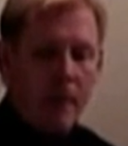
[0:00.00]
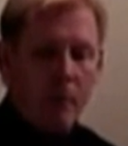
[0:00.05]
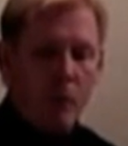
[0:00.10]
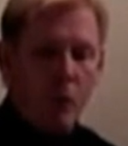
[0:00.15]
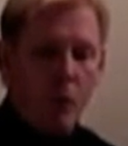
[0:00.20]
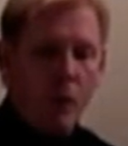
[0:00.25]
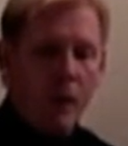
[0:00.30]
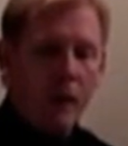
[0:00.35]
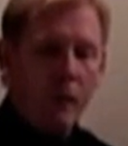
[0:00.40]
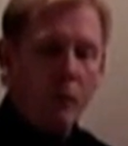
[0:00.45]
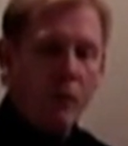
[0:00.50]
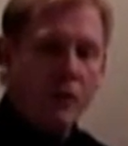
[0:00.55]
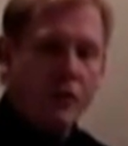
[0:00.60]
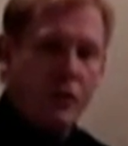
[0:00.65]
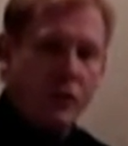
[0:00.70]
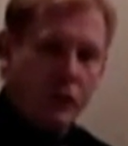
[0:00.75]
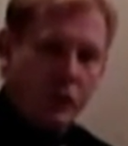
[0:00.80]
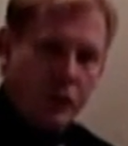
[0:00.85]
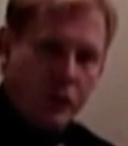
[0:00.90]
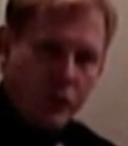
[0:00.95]
But what I
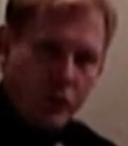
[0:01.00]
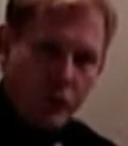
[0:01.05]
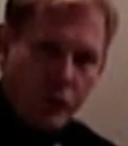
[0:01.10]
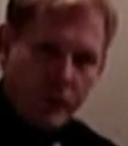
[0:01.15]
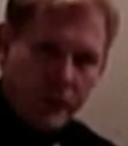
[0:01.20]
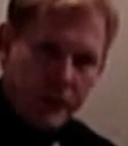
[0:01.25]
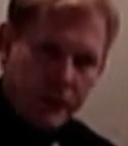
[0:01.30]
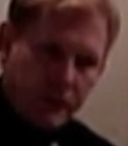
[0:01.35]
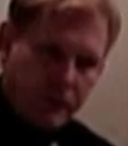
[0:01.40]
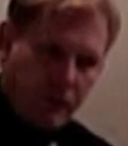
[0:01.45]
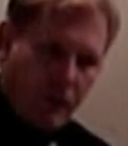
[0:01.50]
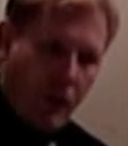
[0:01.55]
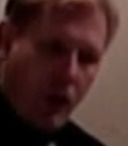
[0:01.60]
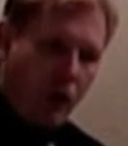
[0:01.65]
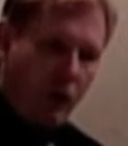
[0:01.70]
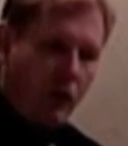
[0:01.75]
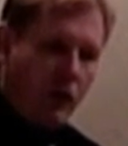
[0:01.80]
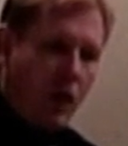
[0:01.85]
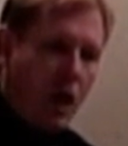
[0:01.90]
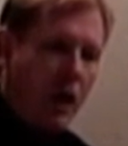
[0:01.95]
want you to do is to
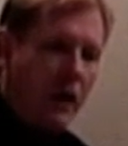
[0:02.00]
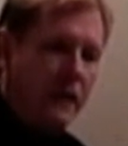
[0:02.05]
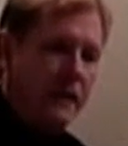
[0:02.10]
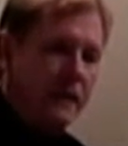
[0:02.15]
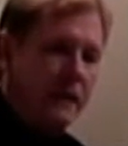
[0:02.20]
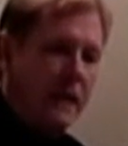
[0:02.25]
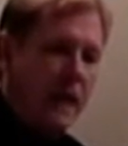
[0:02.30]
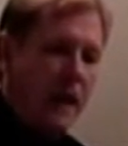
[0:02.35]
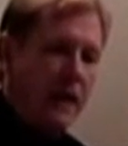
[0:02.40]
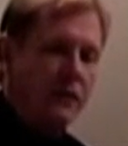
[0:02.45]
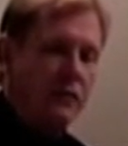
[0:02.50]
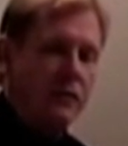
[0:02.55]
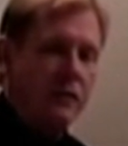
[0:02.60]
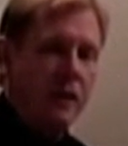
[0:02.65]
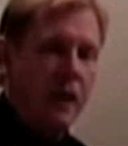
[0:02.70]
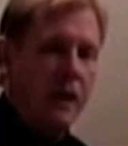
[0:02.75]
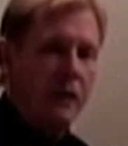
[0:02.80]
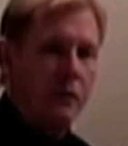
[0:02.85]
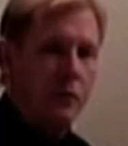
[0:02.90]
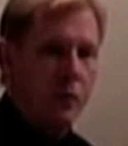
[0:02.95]
follow along this
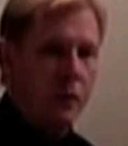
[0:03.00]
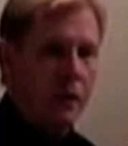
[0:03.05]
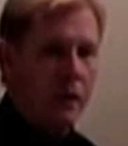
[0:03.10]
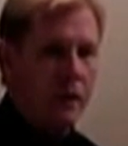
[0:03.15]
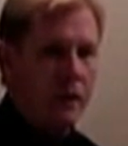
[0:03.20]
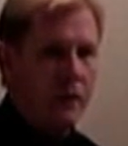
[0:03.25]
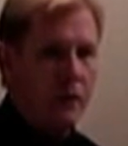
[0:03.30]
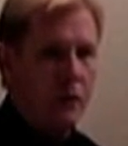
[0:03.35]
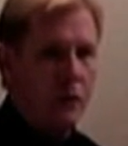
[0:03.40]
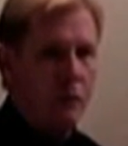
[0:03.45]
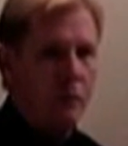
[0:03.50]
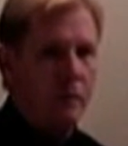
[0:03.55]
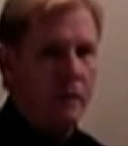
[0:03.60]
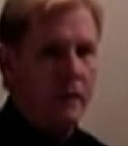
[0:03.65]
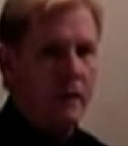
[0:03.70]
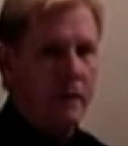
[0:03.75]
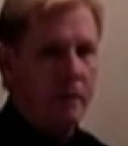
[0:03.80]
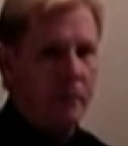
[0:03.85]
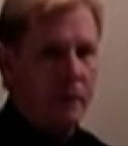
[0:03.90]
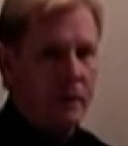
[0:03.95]
exercise we're going to do with
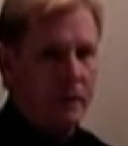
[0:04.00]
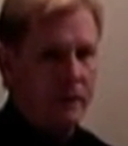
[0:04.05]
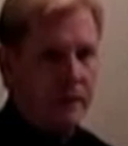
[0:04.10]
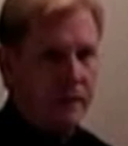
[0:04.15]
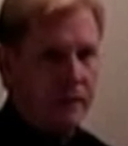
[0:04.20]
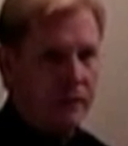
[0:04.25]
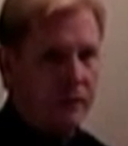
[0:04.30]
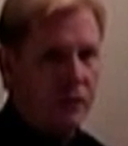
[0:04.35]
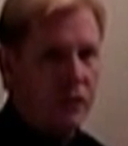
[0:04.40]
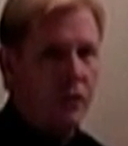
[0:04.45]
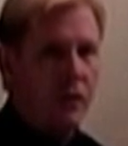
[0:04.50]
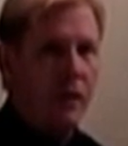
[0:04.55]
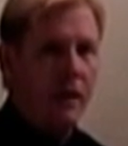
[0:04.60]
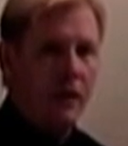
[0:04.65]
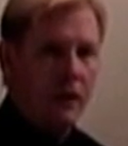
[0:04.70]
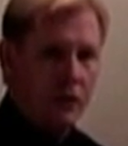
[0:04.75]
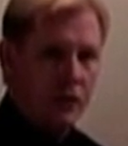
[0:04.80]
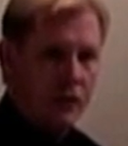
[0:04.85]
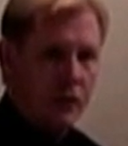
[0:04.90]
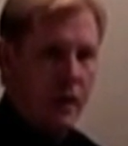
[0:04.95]
manipulatives to
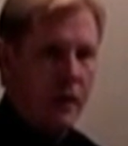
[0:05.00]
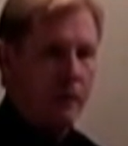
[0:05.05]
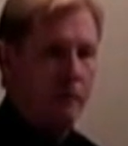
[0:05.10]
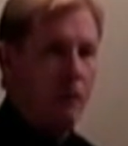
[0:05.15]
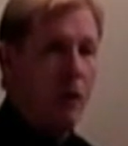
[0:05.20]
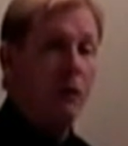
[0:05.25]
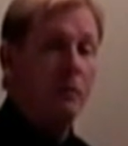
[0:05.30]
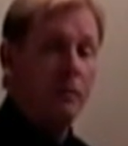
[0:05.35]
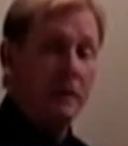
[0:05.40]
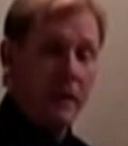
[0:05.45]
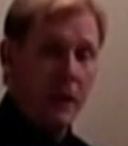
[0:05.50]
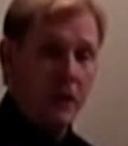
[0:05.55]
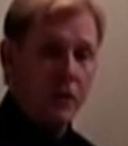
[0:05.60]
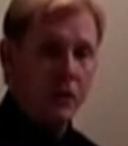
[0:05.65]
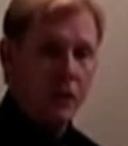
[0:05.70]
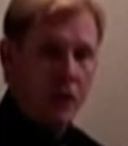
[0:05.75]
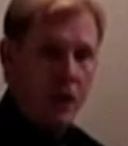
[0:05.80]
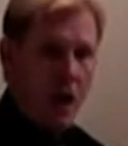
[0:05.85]
illustrate multiplication